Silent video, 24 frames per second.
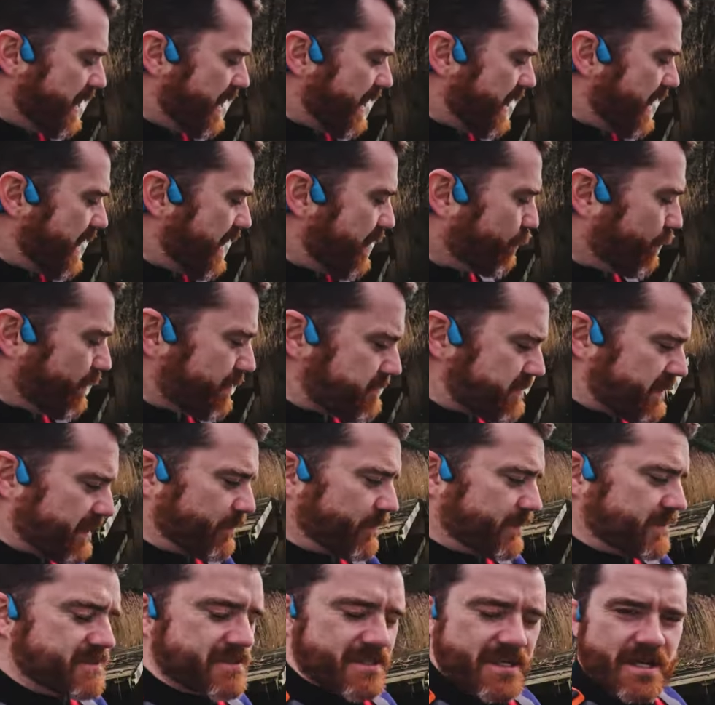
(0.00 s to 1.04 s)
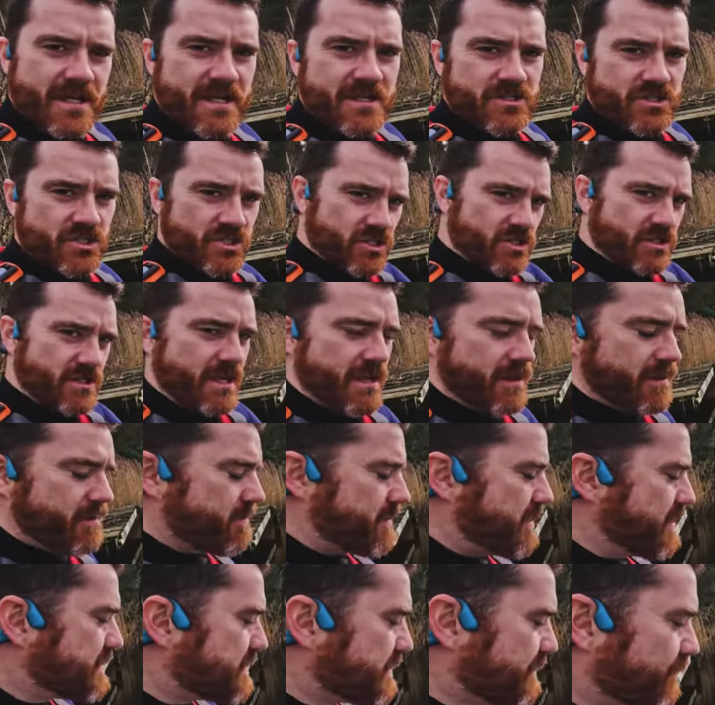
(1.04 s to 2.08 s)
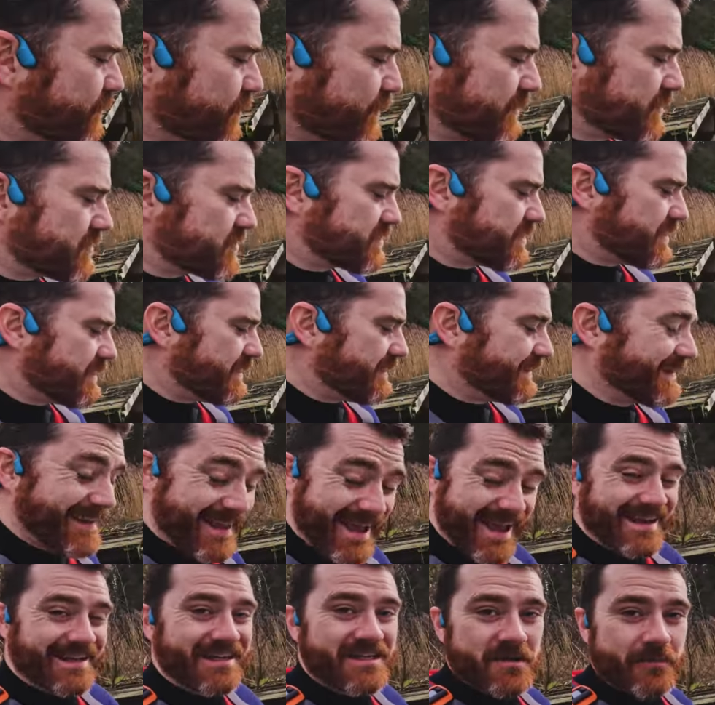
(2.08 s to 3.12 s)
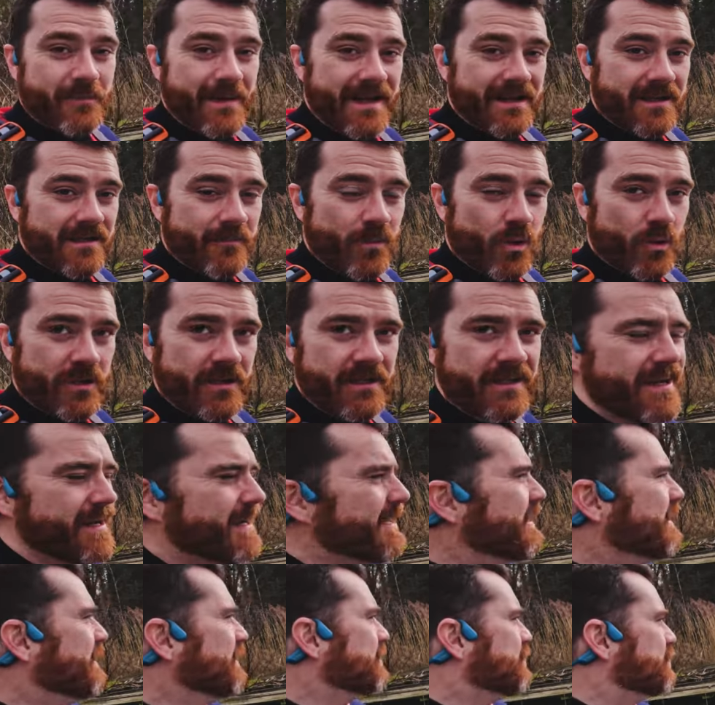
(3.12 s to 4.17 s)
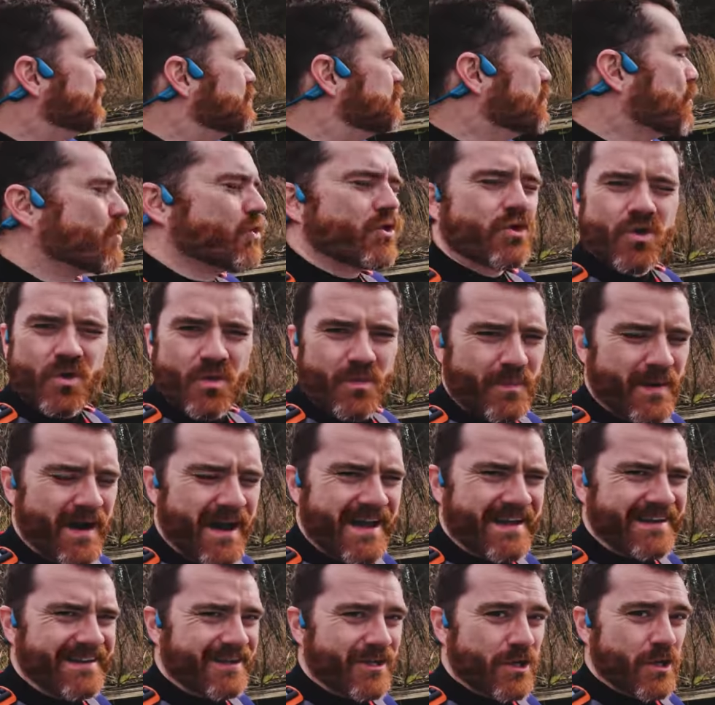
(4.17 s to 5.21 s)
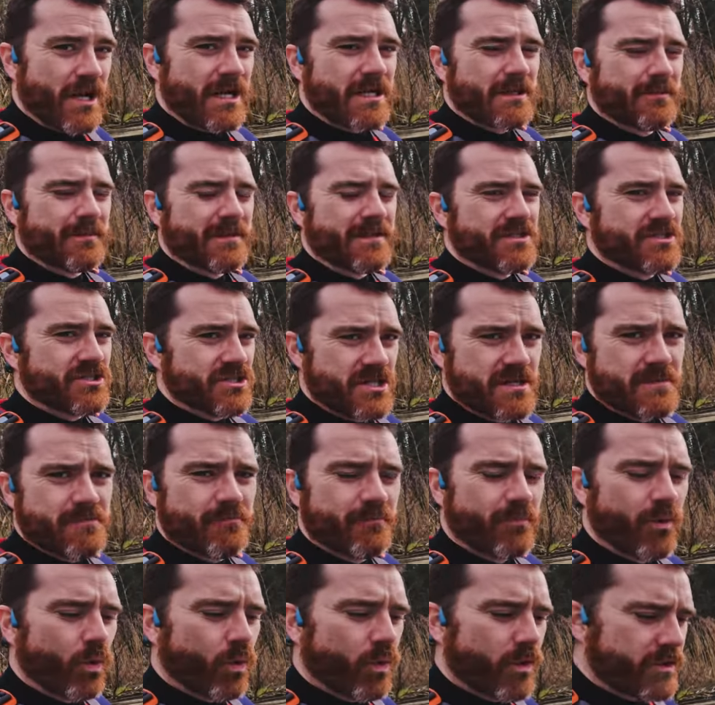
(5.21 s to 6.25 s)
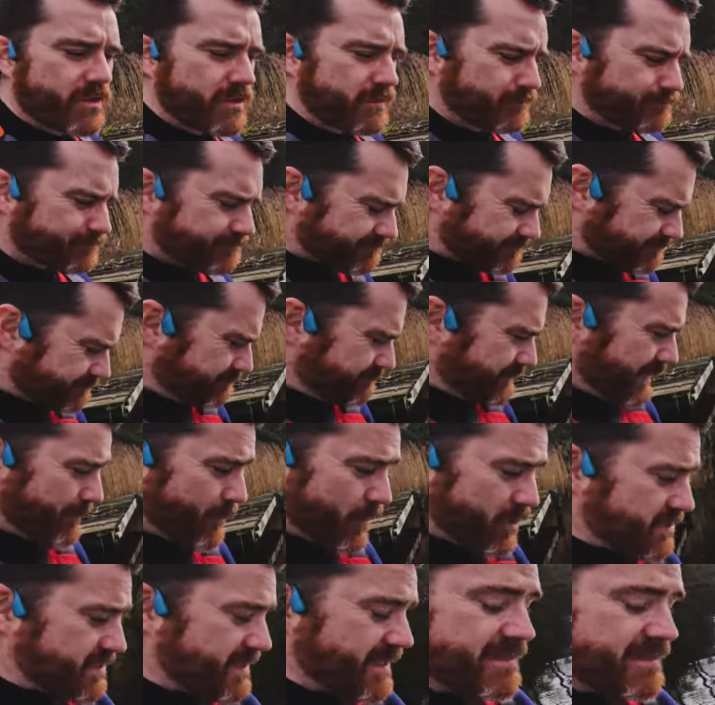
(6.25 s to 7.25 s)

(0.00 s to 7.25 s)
One thing I will say just here is, if you're interested in getting into paddleboarding, don't go and buy an incredibly cheap board. I'm not